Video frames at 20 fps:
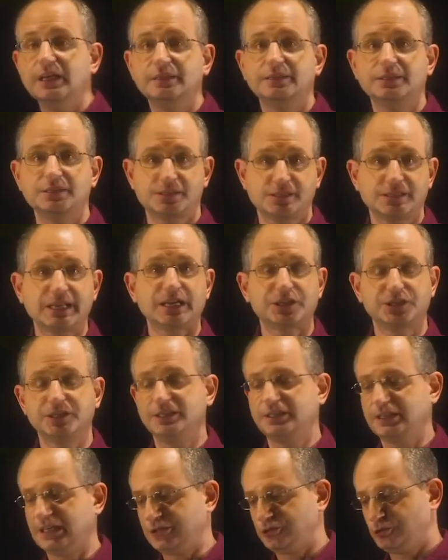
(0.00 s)
This is
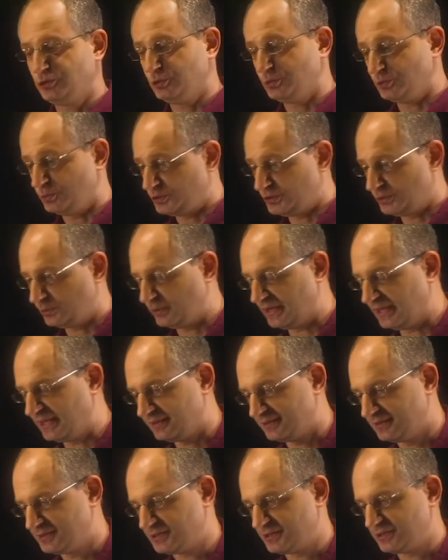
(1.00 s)
actually not true.
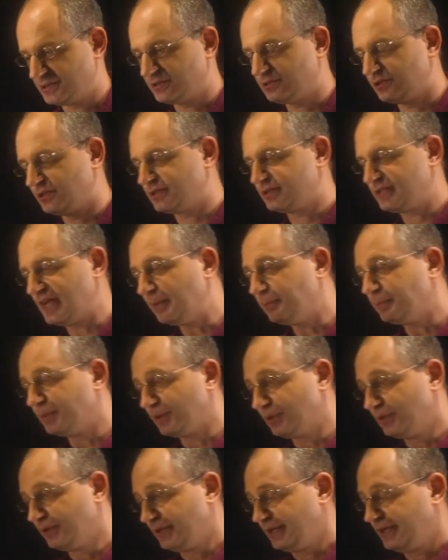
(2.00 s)
So this is a good
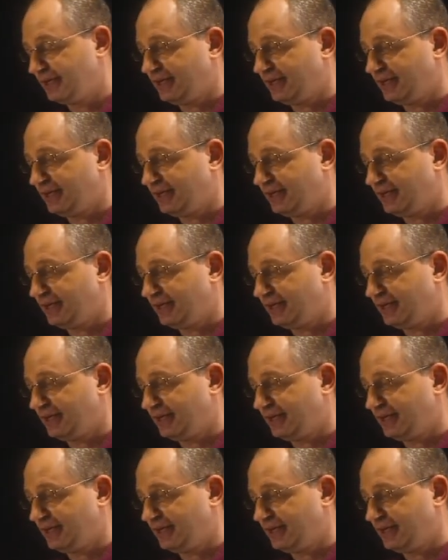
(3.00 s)
example.